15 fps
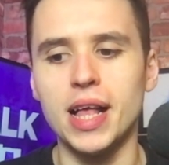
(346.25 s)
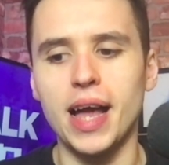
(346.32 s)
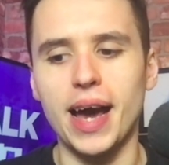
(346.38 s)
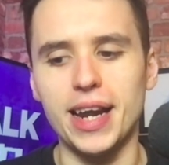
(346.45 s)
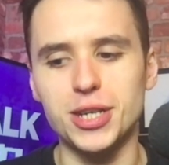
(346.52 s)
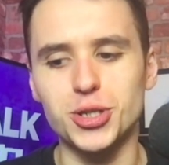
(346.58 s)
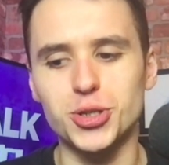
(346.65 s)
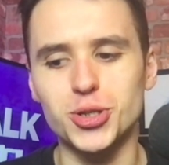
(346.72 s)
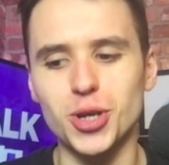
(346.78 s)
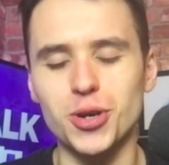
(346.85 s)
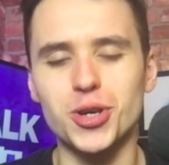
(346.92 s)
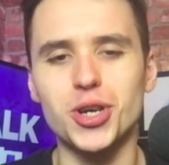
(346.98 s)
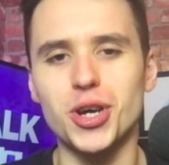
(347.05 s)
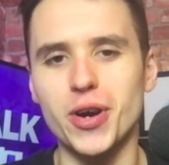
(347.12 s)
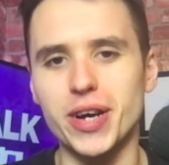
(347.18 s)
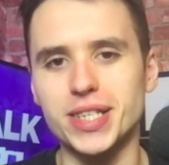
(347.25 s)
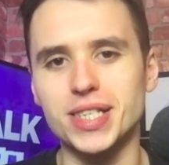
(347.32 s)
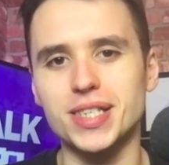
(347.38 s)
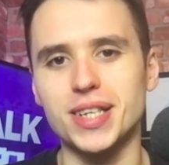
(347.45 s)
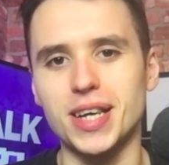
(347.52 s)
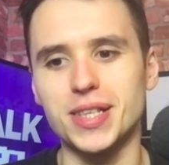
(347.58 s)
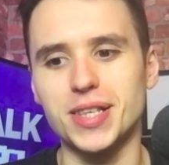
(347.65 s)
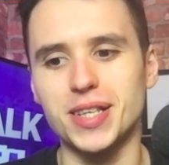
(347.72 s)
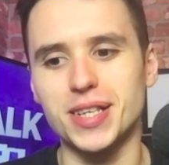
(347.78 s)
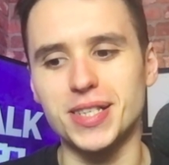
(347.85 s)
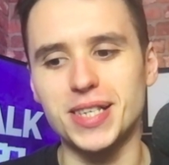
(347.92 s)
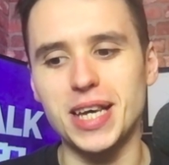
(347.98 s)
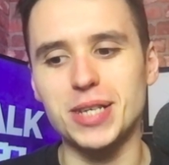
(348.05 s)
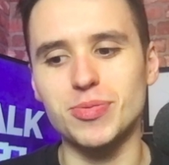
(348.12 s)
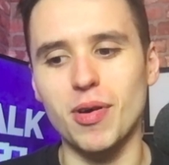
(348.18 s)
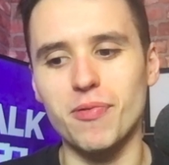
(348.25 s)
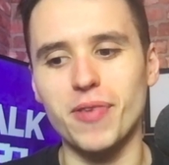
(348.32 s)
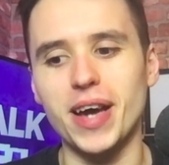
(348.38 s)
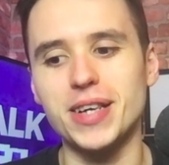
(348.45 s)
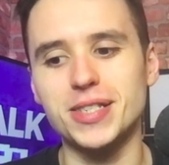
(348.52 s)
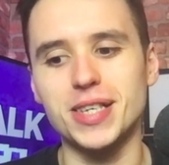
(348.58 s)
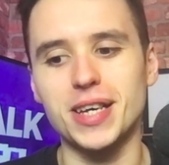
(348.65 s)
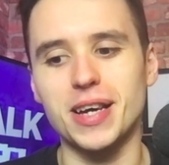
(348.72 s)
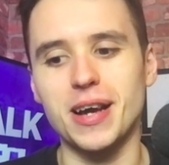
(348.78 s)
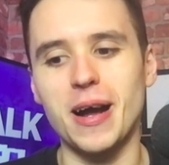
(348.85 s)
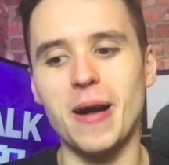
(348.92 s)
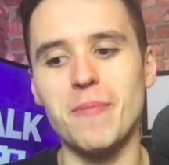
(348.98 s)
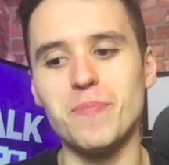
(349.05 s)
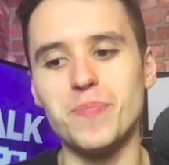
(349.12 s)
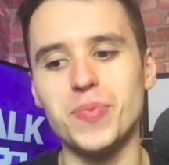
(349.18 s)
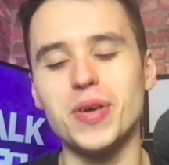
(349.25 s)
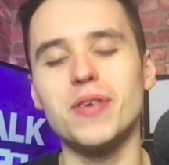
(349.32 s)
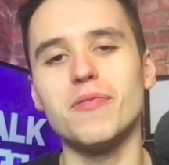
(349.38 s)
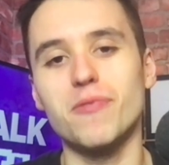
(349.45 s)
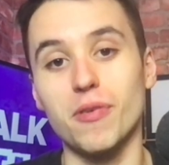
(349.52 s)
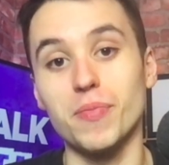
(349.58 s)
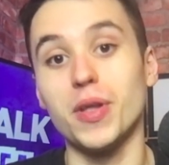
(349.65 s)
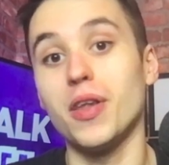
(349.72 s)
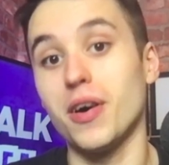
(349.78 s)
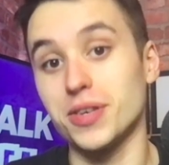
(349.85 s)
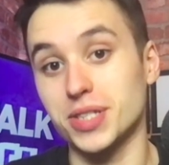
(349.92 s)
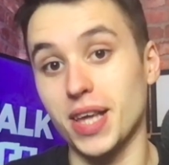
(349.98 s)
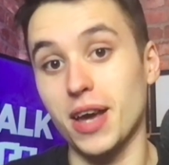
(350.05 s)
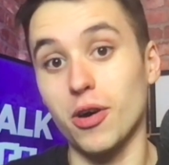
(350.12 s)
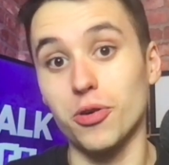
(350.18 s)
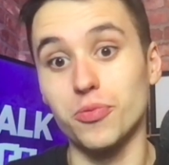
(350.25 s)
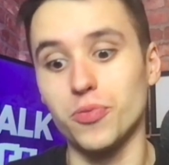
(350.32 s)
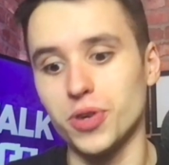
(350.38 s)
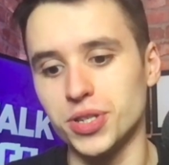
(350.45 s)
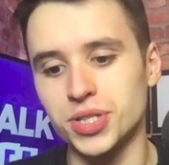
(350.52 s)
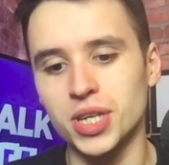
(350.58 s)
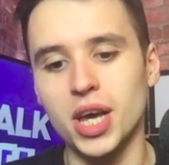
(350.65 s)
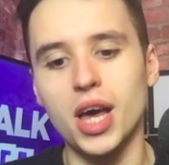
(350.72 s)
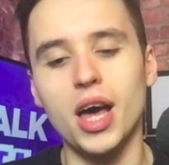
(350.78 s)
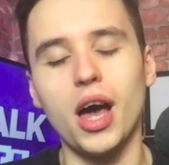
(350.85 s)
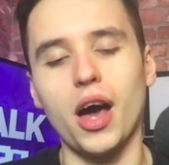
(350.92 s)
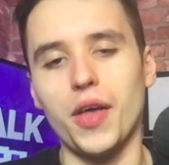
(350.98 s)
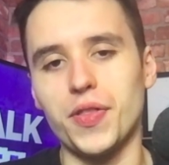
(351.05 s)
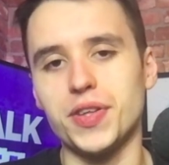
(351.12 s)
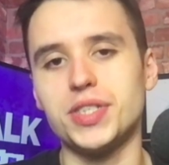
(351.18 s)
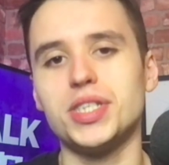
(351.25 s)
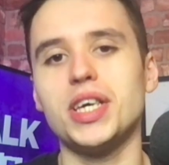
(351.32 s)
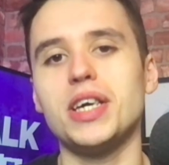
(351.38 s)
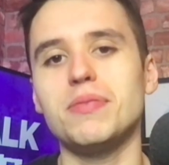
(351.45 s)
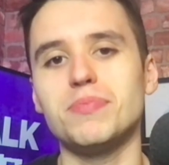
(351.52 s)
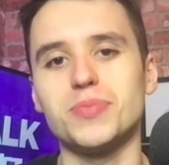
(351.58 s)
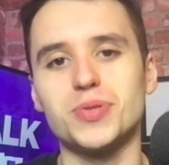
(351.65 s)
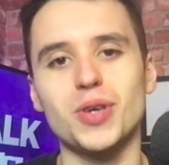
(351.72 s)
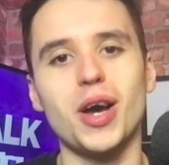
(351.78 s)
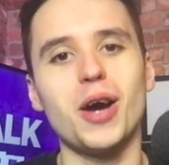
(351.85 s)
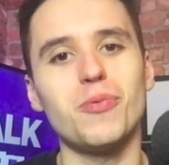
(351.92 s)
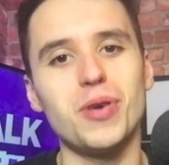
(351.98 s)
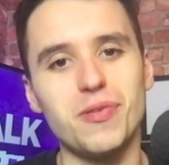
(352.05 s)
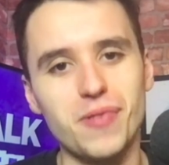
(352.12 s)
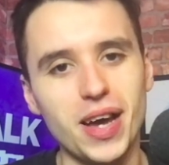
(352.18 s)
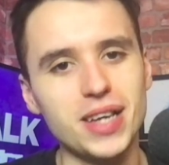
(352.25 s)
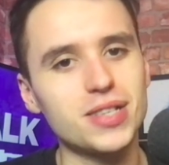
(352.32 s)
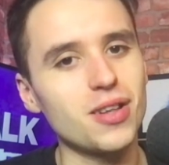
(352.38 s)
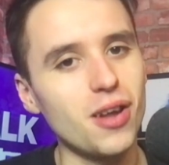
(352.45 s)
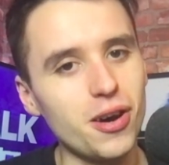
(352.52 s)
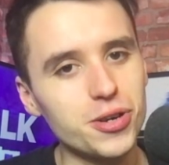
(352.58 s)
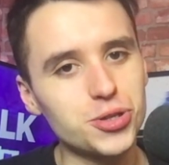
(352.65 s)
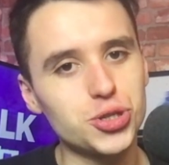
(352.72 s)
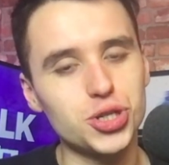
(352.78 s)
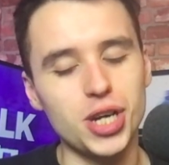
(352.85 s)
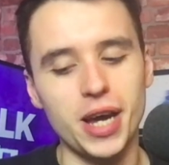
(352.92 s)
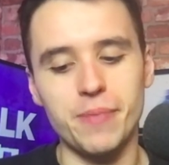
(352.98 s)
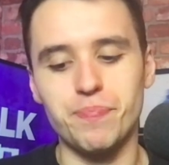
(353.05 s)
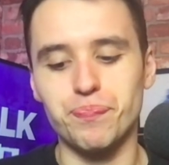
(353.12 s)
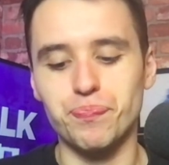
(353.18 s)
And it's just so curious, isn't it, that the teams we're facing from the last day onwards are the teams we faced last year.